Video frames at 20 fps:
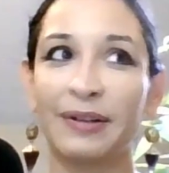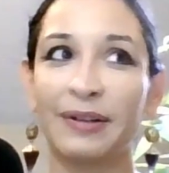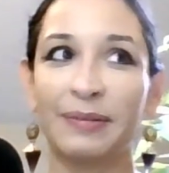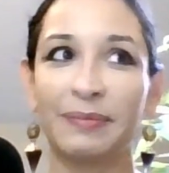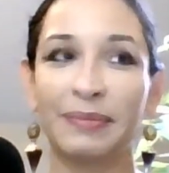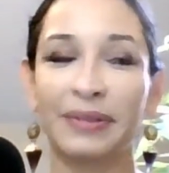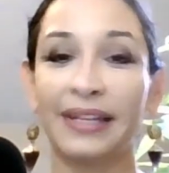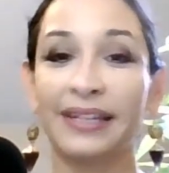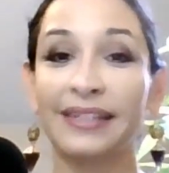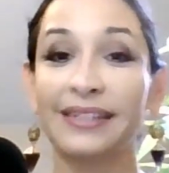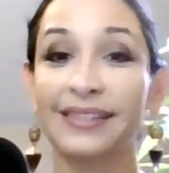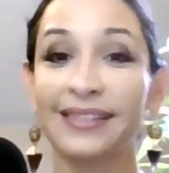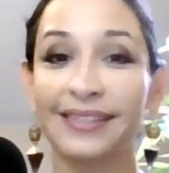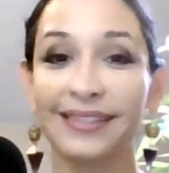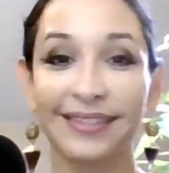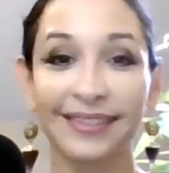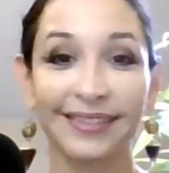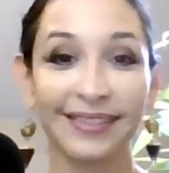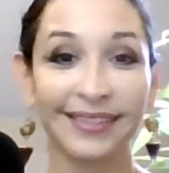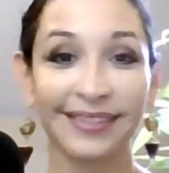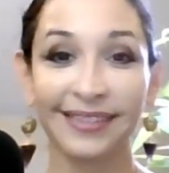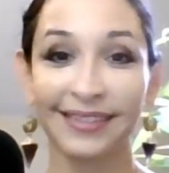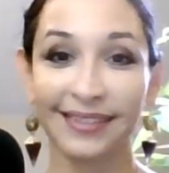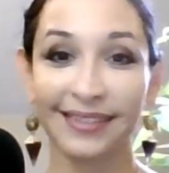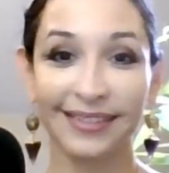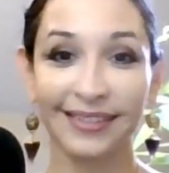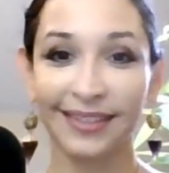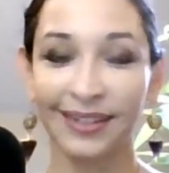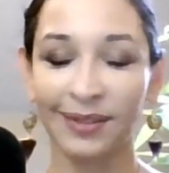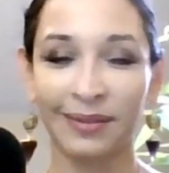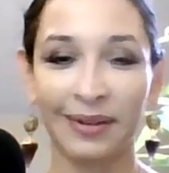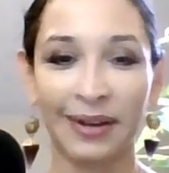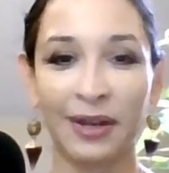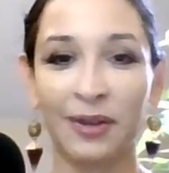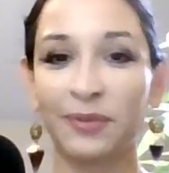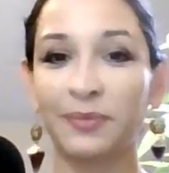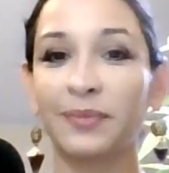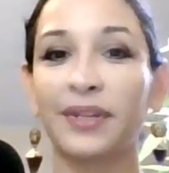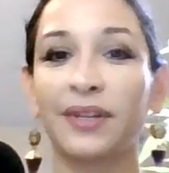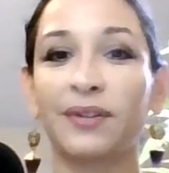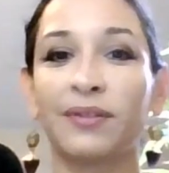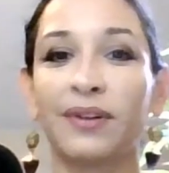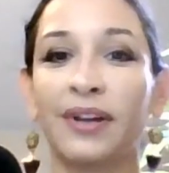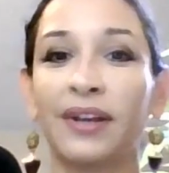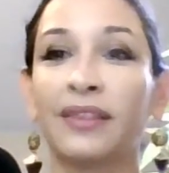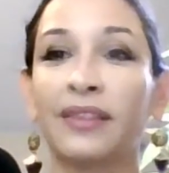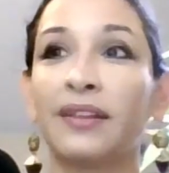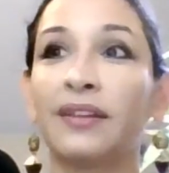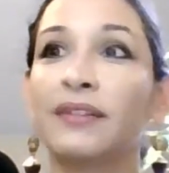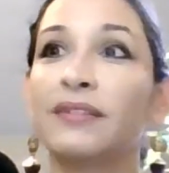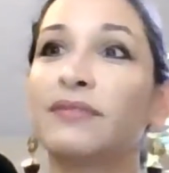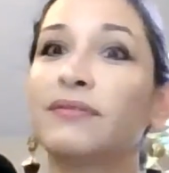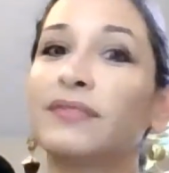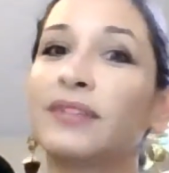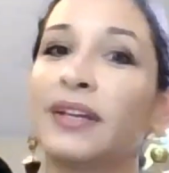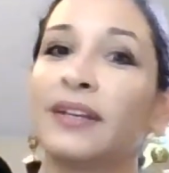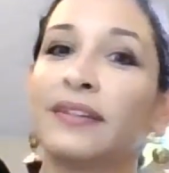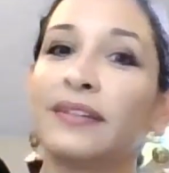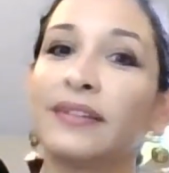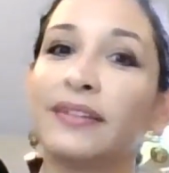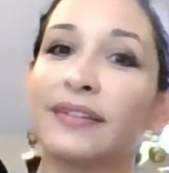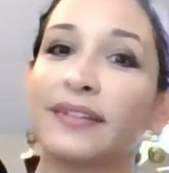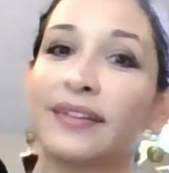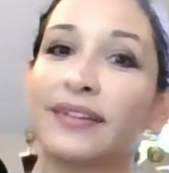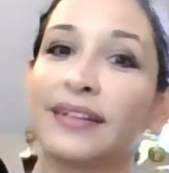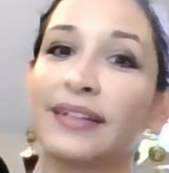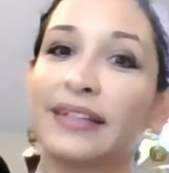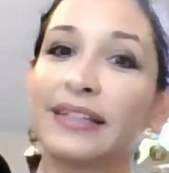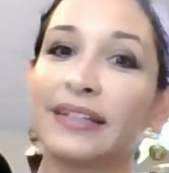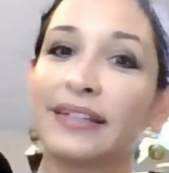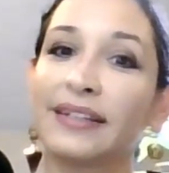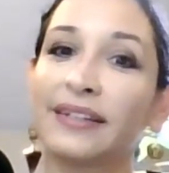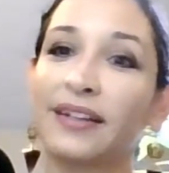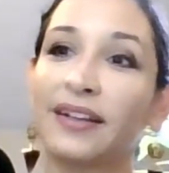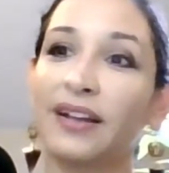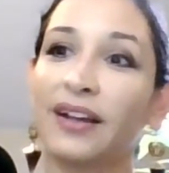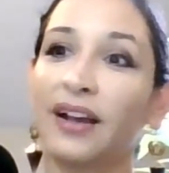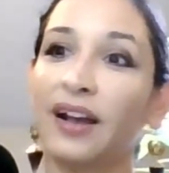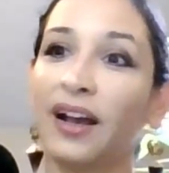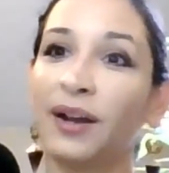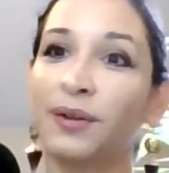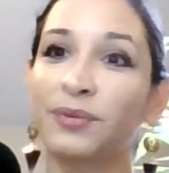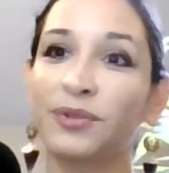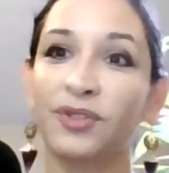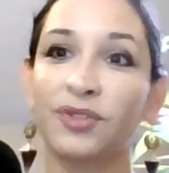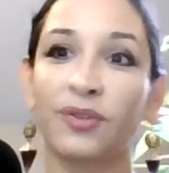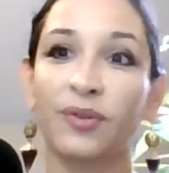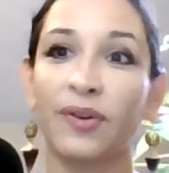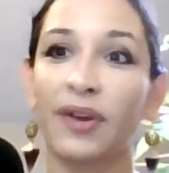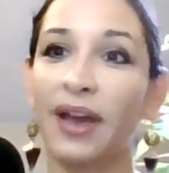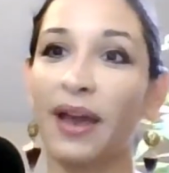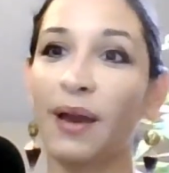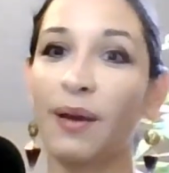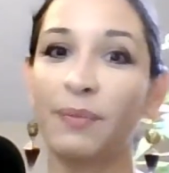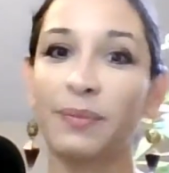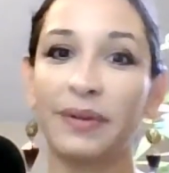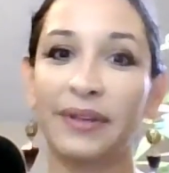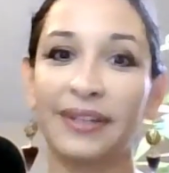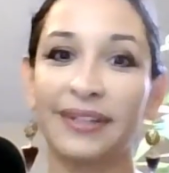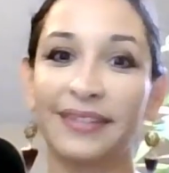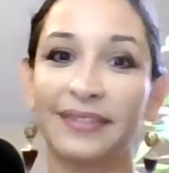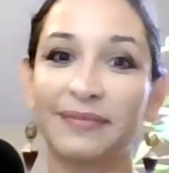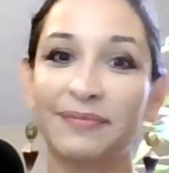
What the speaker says: places around me where I lived, and I was so happy.